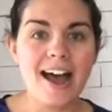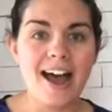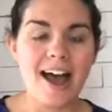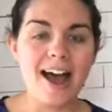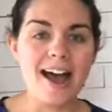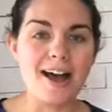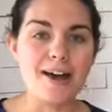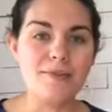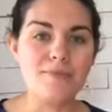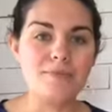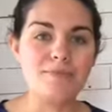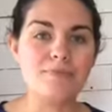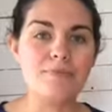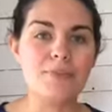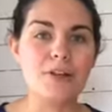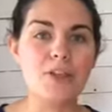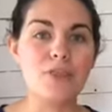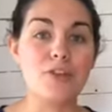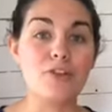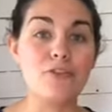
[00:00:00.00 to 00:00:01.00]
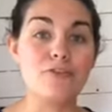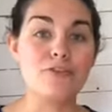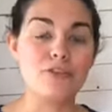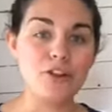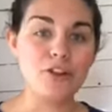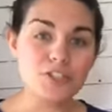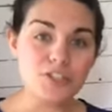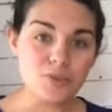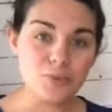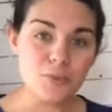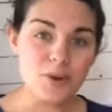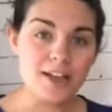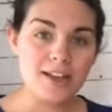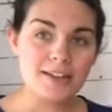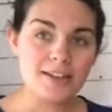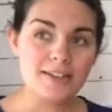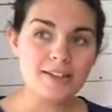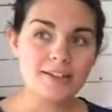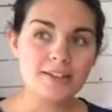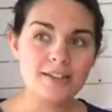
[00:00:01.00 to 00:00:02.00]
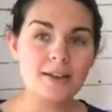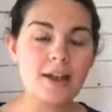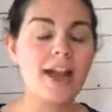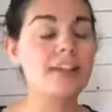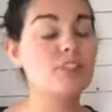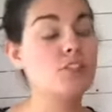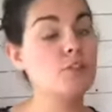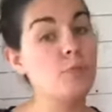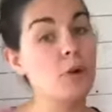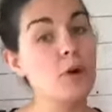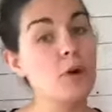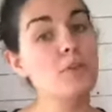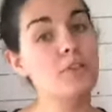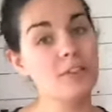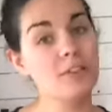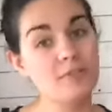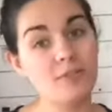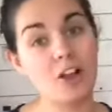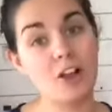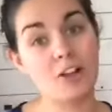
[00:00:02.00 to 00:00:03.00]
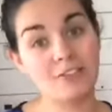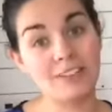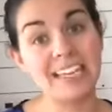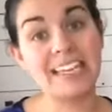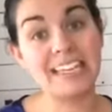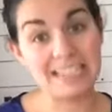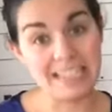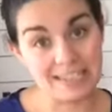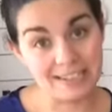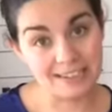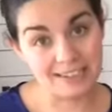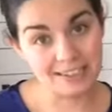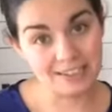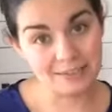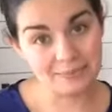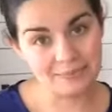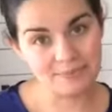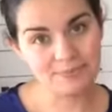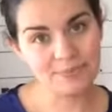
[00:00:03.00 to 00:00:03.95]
The first one, actually both involve heat.